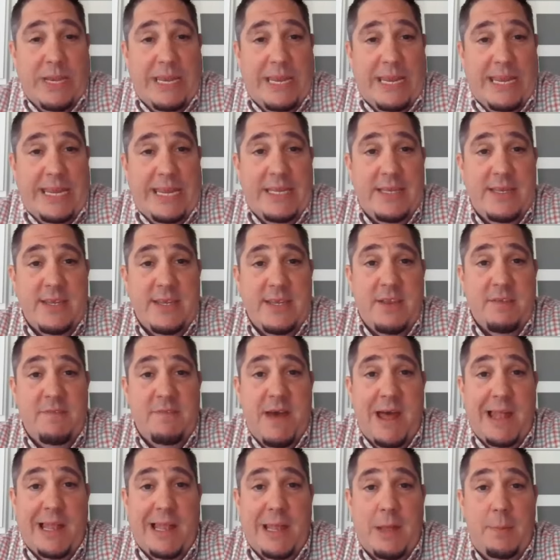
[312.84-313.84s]
we need to
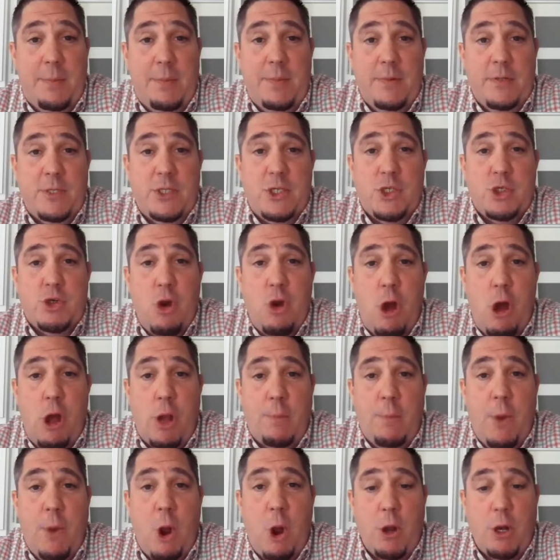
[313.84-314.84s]
develop
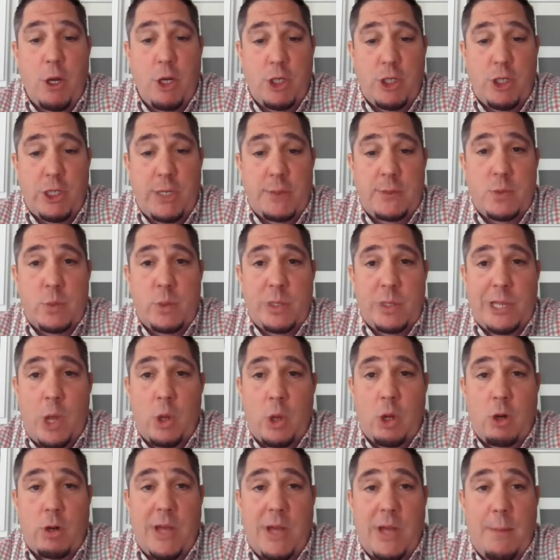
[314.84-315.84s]
strong partnerships with
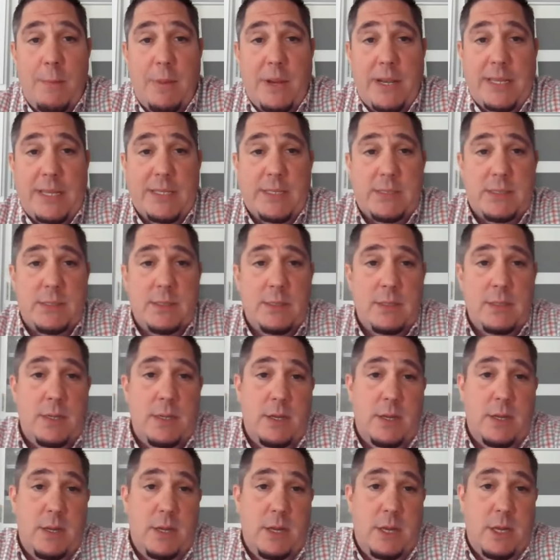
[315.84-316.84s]
local companies.
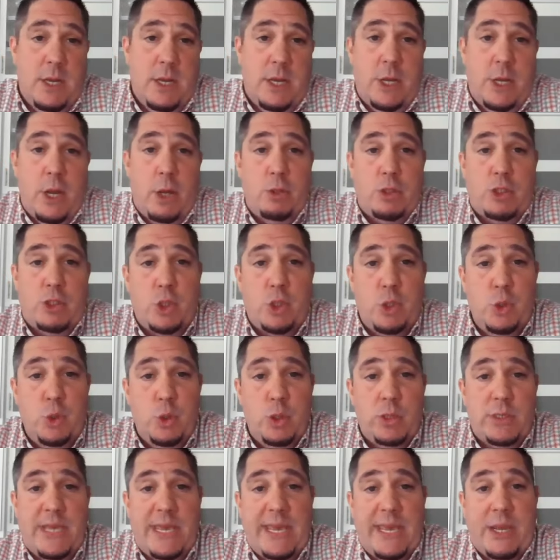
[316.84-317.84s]
You know,
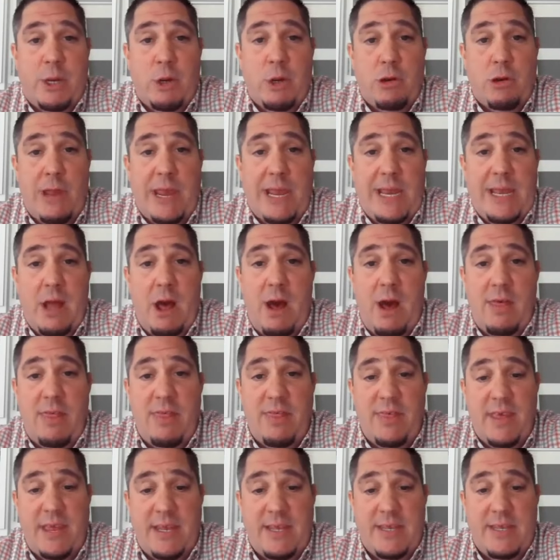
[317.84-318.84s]
schools can create
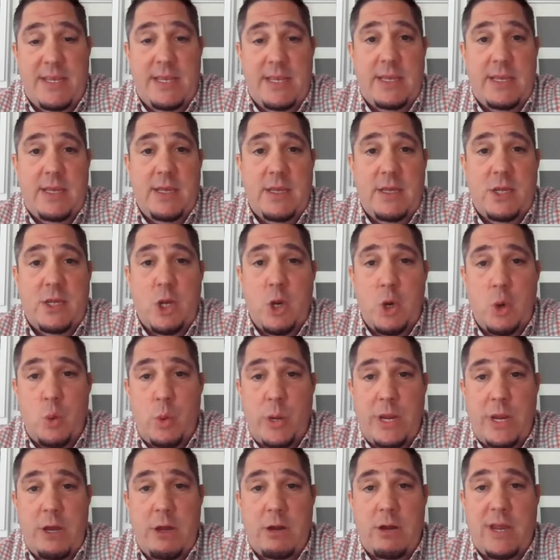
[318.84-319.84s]
authentic
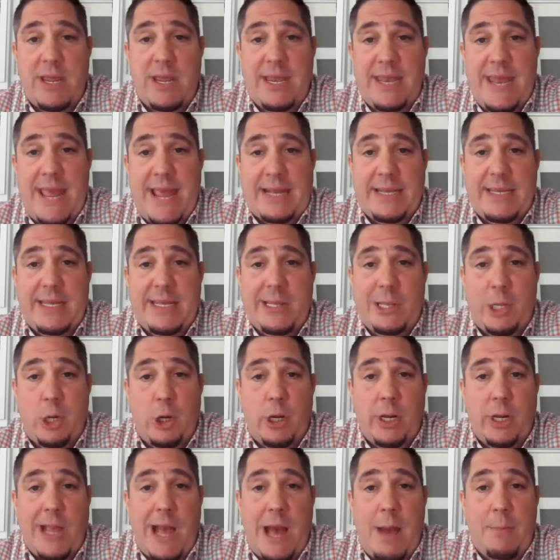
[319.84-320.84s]
career-connected
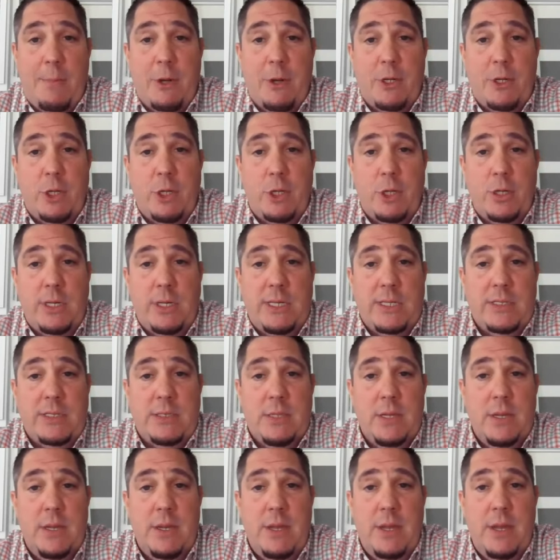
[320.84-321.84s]
learning
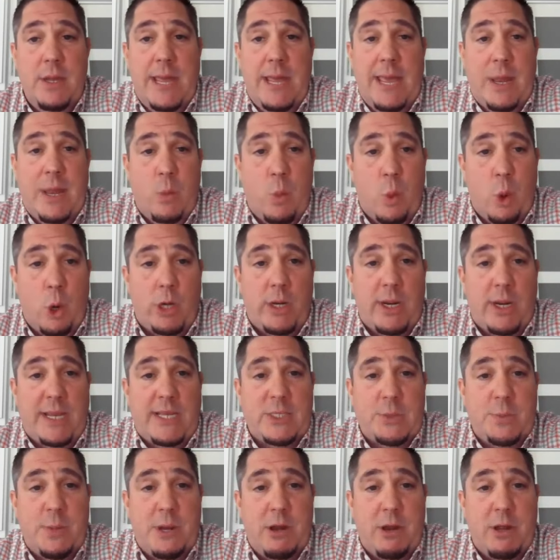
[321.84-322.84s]
opportunities and work
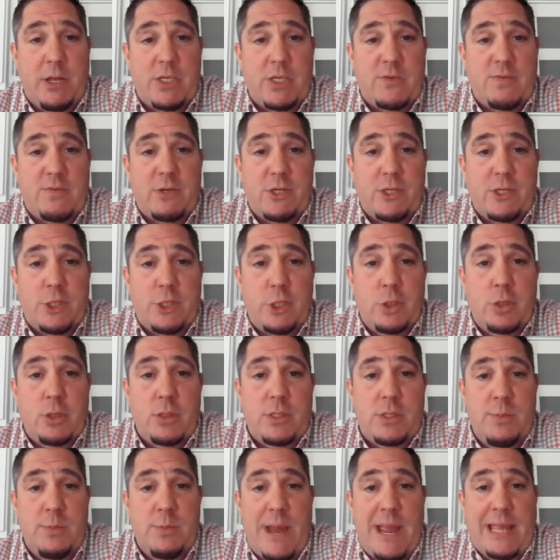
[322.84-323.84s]
experience for
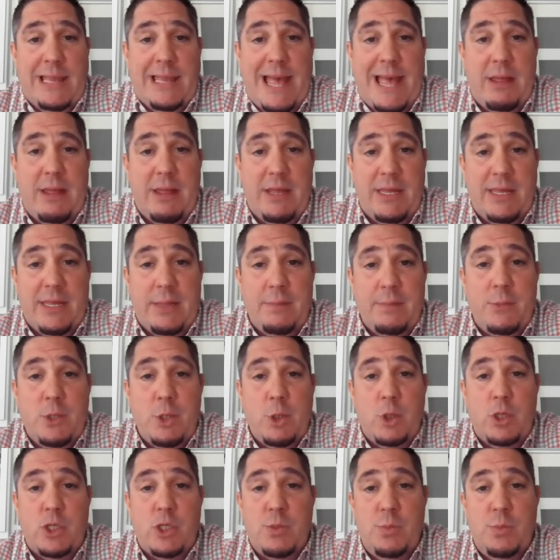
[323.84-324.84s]
students by allowing them
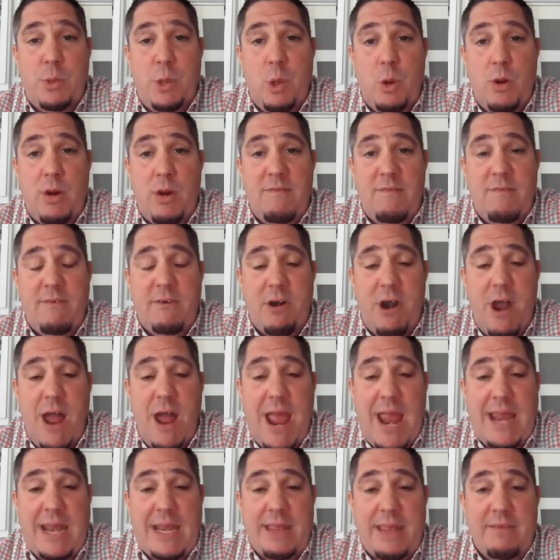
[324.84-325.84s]
to explore a
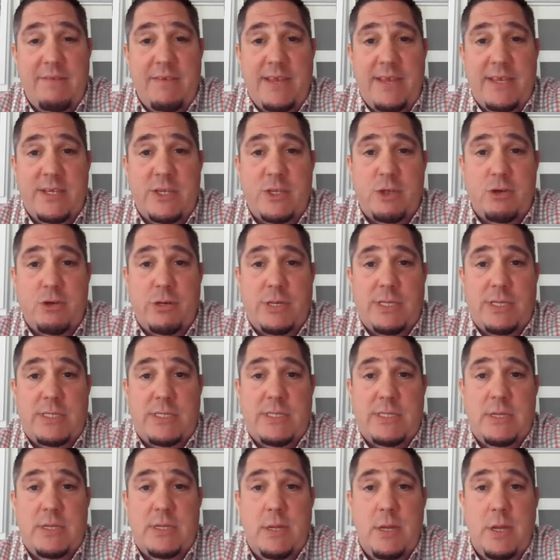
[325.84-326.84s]
variety of
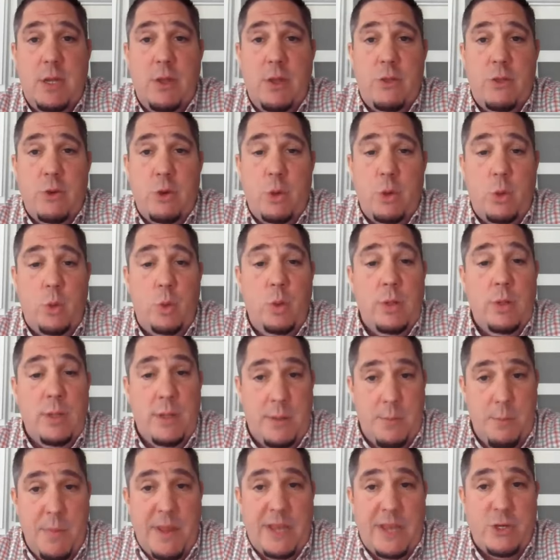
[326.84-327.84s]
industries through
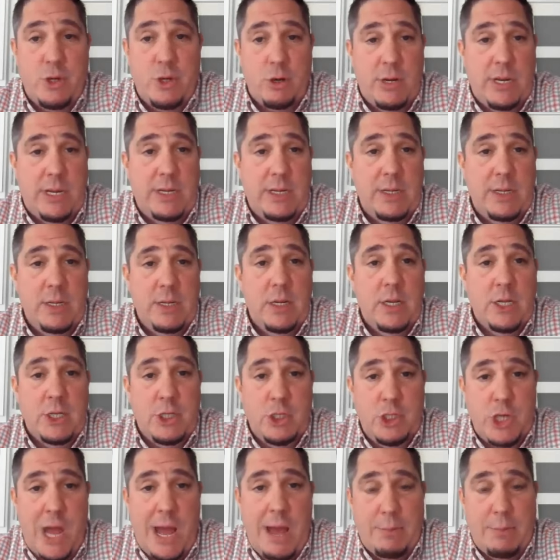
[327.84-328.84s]
mentoring,
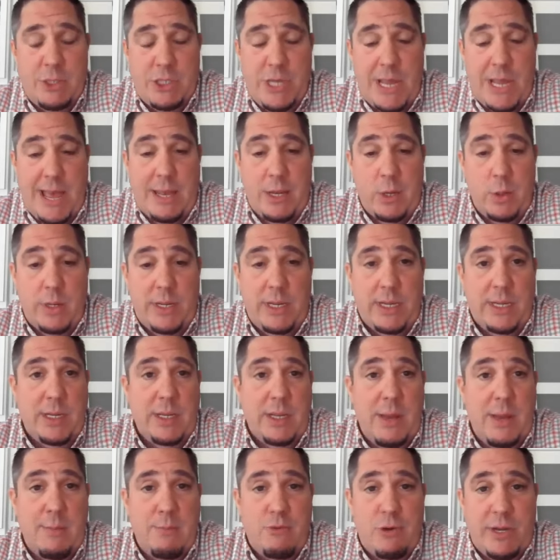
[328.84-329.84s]
job
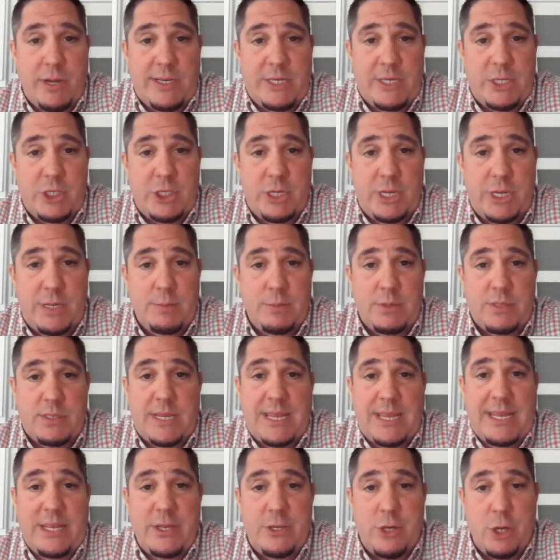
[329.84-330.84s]
shadowing,
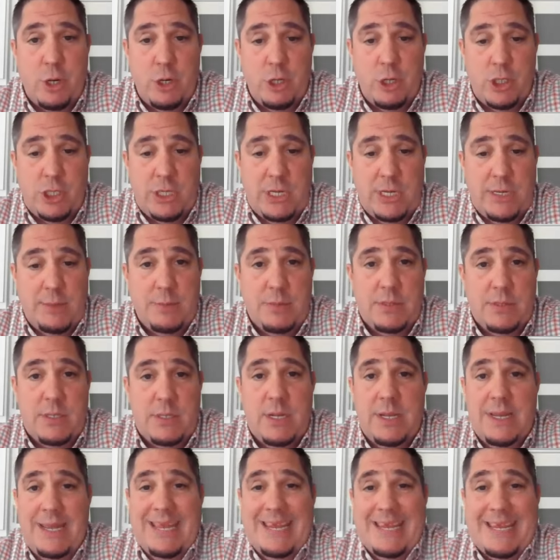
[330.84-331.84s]
apprenticeships, internships,
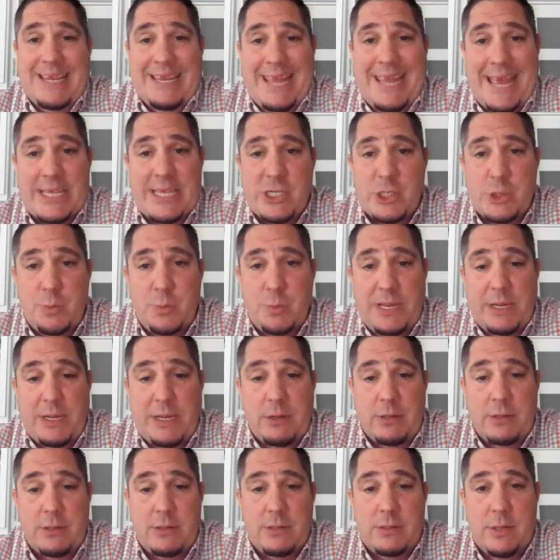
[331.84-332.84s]
guest
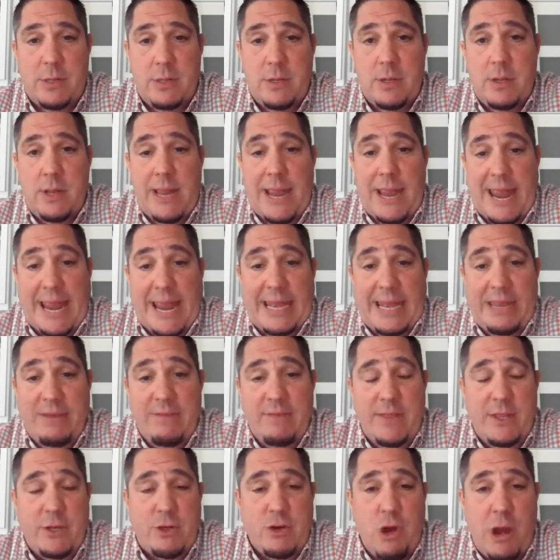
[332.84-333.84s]
speakers, and
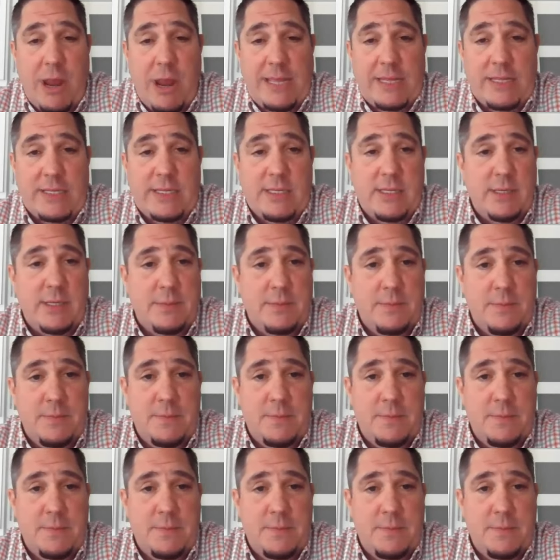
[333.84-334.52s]
even the trades.